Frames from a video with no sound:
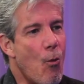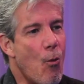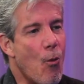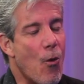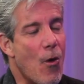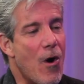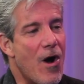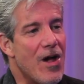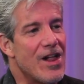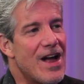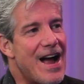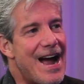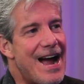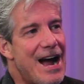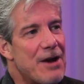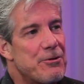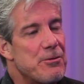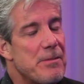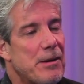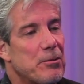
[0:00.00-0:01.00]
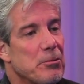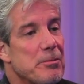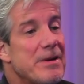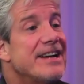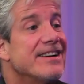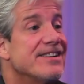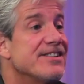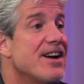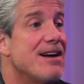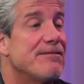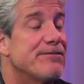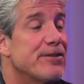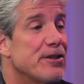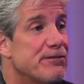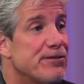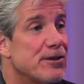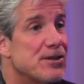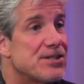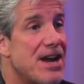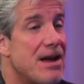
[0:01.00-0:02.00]
of? Well, of him? I remember meeting Don for
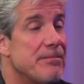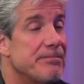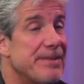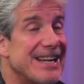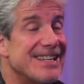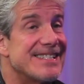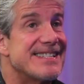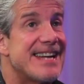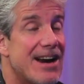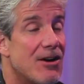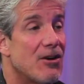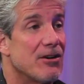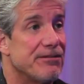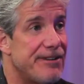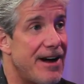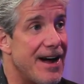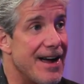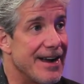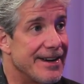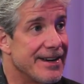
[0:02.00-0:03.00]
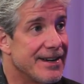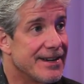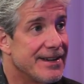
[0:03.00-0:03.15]
the first time, being terrified,